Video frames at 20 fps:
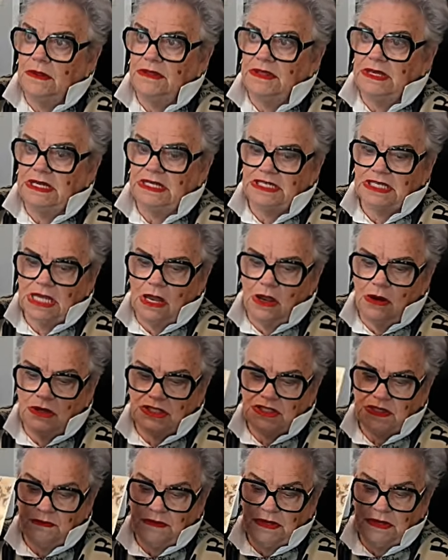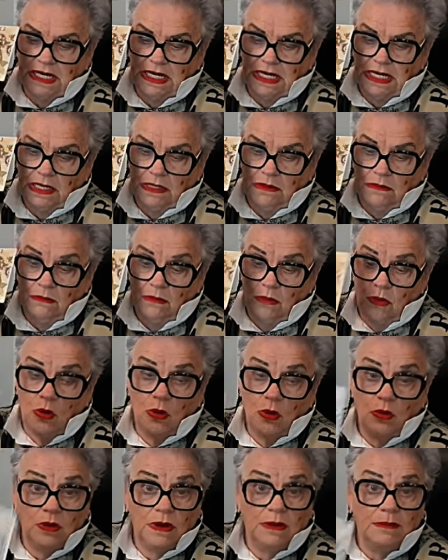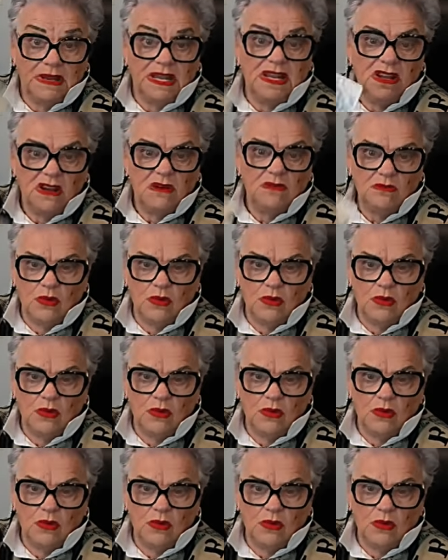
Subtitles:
there's going to be more women